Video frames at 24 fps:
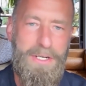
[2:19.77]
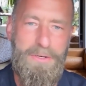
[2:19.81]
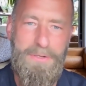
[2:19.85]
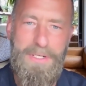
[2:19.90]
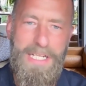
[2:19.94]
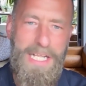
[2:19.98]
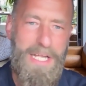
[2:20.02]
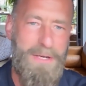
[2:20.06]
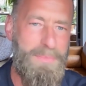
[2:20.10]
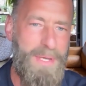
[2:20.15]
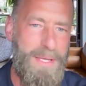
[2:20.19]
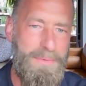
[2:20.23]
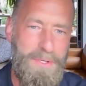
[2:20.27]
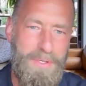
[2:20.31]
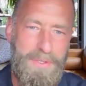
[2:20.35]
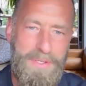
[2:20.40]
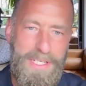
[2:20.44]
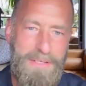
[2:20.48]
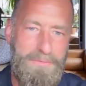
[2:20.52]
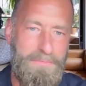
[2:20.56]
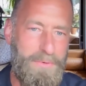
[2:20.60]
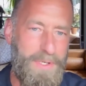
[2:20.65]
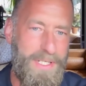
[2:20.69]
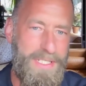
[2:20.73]
Cloud may be
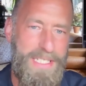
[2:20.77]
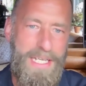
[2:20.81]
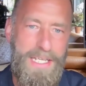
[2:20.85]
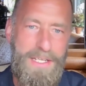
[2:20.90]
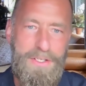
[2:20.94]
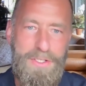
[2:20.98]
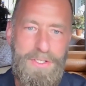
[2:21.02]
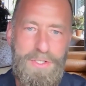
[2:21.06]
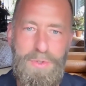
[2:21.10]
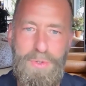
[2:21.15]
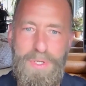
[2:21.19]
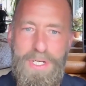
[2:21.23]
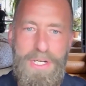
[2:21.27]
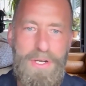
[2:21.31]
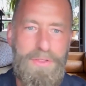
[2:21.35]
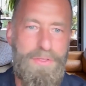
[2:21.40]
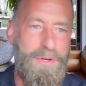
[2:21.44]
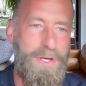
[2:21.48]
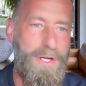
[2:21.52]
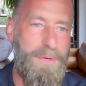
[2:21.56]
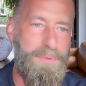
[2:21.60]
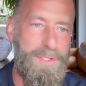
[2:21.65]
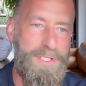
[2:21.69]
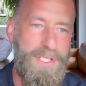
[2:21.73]
only 10 or 20 or
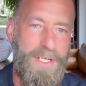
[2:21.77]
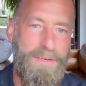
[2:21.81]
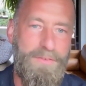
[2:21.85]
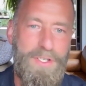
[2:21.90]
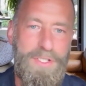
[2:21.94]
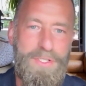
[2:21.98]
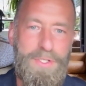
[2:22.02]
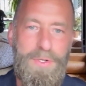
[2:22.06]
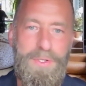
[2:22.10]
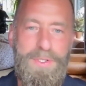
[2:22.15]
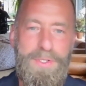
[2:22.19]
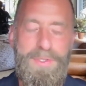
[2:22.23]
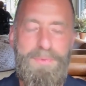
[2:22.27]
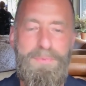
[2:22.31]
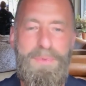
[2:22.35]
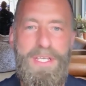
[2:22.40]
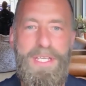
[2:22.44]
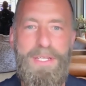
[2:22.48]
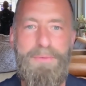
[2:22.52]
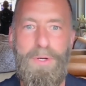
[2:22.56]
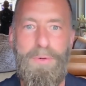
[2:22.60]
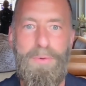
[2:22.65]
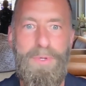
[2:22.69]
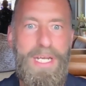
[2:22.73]
30% of our total
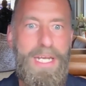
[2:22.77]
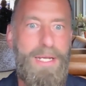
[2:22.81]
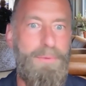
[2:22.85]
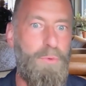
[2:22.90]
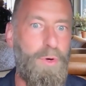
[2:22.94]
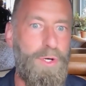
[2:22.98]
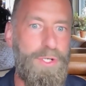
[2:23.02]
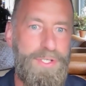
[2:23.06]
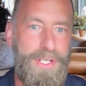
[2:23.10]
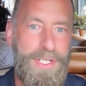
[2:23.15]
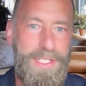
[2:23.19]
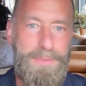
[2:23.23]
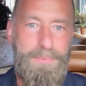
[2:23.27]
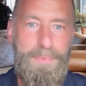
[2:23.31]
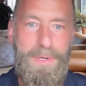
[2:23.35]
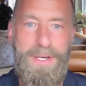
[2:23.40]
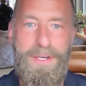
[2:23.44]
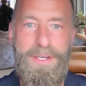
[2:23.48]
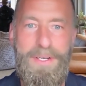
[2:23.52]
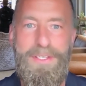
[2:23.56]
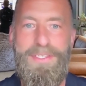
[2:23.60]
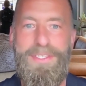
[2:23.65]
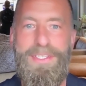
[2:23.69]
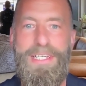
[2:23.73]
spend, but we're getting more
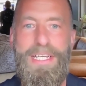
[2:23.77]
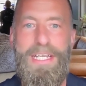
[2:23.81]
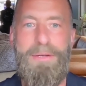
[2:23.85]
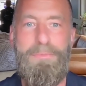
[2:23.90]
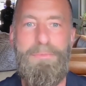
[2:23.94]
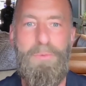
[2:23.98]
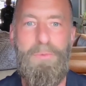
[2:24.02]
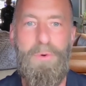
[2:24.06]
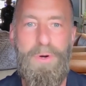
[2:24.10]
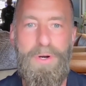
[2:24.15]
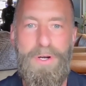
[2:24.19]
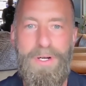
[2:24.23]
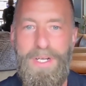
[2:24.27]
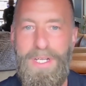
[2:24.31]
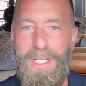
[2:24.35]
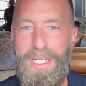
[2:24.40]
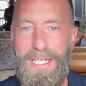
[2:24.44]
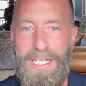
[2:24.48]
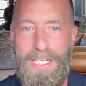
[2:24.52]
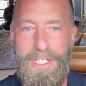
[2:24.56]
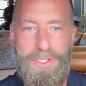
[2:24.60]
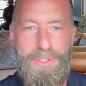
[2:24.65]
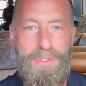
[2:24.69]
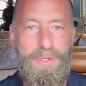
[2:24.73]
transparency and more
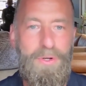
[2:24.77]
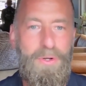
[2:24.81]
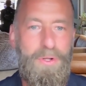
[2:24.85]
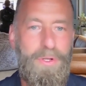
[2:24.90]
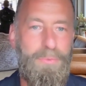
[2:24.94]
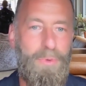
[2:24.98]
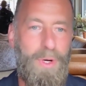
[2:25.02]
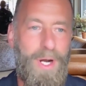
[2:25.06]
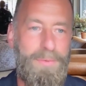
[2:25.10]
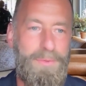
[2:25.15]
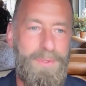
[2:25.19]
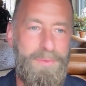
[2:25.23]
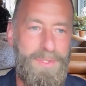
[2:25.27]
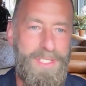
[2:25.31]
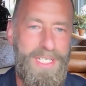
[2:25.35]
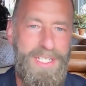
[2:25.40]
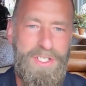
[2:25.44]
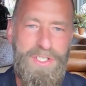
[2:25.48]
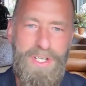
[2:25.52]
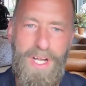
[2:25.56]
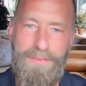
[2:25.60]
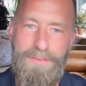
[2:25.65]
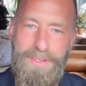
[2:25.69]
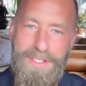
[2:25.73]
control and more
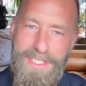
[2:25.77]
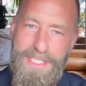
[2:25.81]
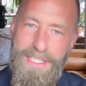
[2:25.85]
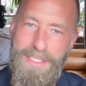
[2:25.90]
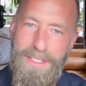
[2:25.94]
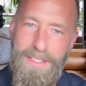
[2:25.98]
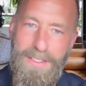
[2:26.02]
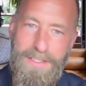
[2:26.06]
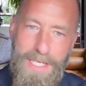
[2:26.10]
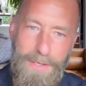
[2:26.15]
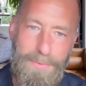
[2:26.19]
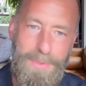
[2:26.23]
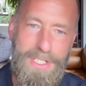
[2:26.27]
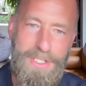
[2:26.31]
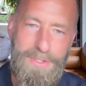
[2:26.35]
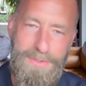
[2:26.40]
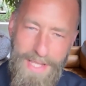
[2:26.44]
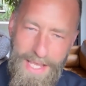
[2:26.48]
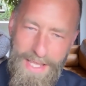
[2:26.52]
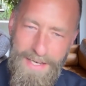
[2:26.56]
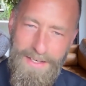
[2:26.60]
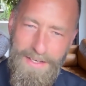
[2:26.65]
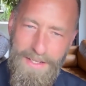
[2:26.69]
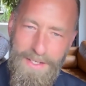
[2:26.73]
optimization options. Can we do
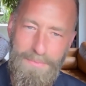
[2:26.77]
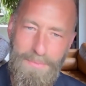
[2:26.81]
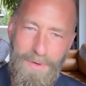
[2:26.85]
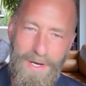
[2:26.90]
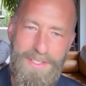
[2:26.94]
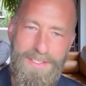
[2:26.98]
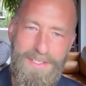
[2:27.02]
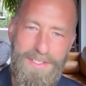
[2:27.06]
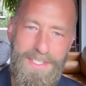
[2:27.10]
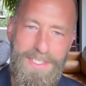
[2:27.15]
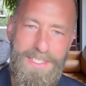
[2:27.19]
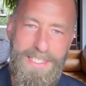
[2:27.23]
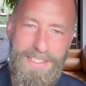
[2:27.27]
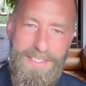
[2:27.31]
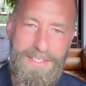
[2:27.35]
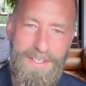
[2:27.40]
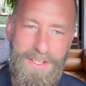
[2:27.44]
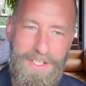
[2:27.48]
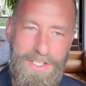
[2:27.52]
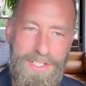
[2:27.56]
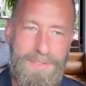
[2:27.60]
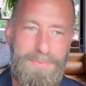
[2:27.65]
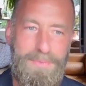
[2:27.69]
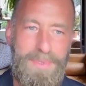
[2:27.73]
that in other parts of the
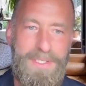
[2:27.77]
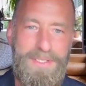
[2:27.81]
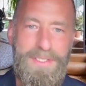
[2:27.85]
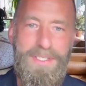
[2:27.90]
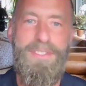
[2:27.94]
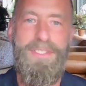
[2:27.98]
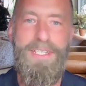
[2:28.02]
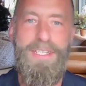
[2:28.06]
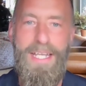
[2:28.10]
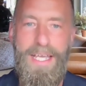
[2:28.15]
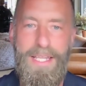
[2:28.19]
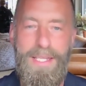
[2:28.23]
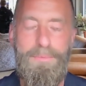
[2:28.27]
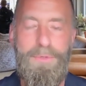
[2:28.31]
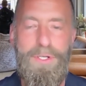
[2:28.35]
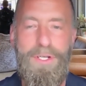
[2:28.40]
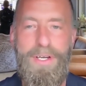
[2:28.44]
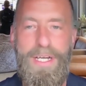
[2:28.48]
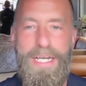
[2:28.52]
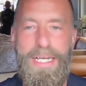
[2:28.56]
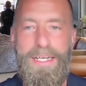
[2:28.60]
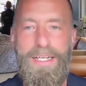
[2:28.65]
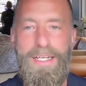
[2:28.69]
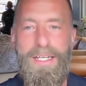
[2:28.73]
technology business? Yeah, that'd be great.